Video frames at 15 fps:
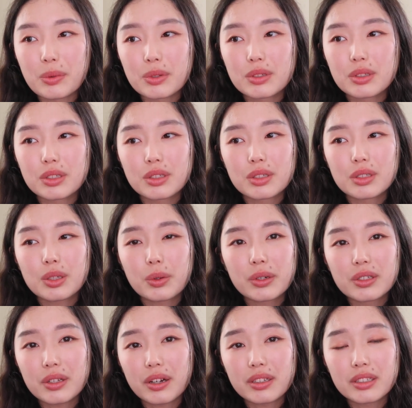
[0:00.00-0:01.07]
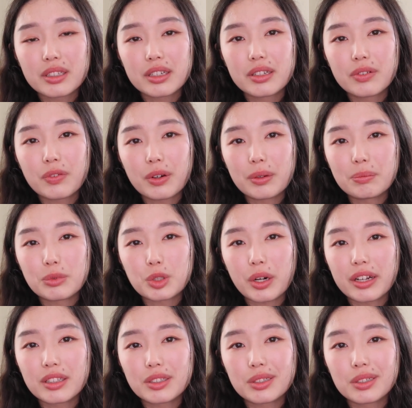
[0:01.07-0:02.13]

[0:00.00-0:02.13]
was just so exhausted from trying